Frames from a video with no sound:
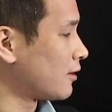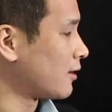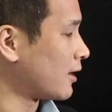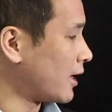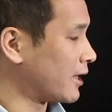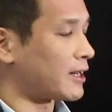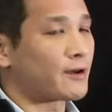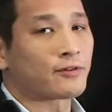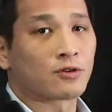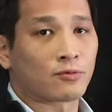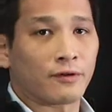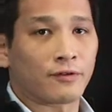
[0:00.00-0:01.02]
and have a
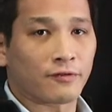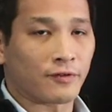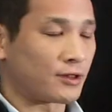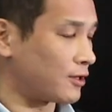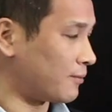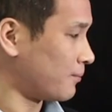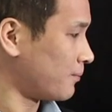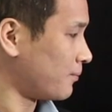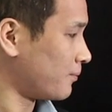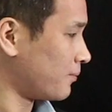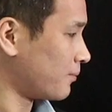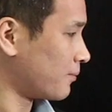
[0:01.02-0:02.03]
derivative in them.
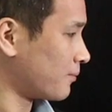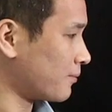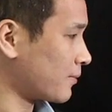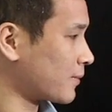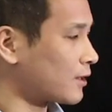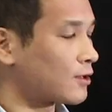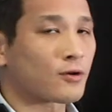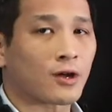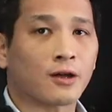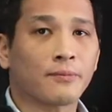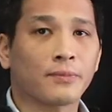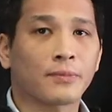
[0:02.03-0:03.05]

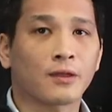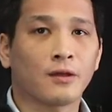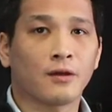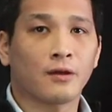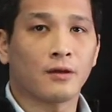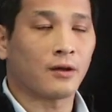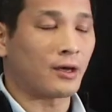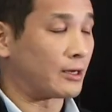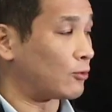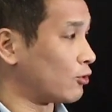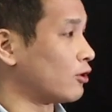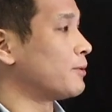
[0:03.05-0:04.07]
Okay? And it
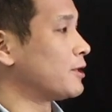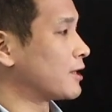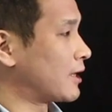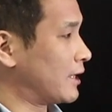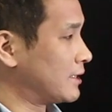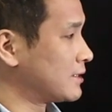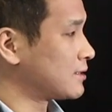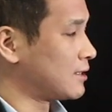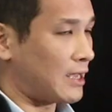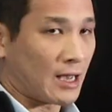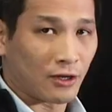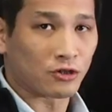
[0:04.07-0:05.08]
will be the case, the
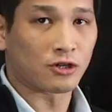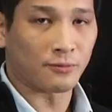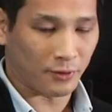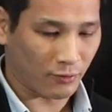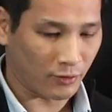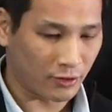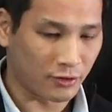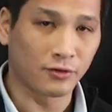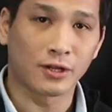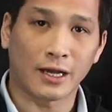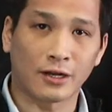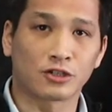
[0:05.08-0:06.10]
algebra, when you do
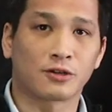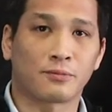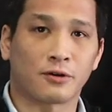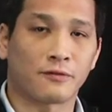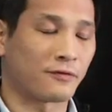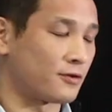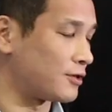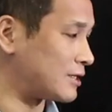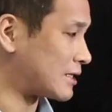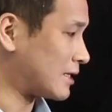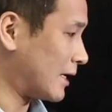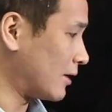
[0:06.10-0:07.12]
the algebra for these
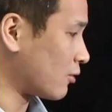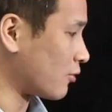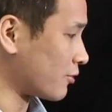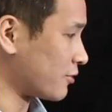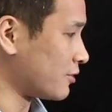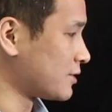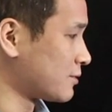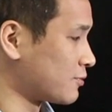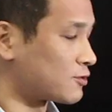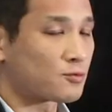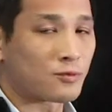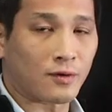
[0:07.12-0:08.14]
late orders, which
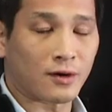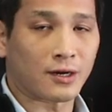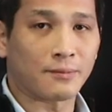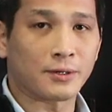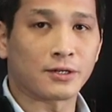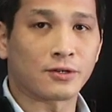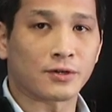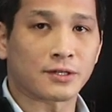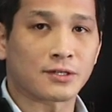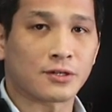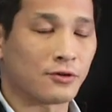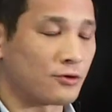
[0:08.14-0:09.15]
we're going to be doing
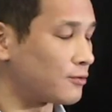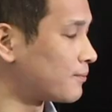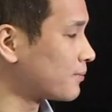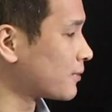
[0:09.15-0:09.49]
soon,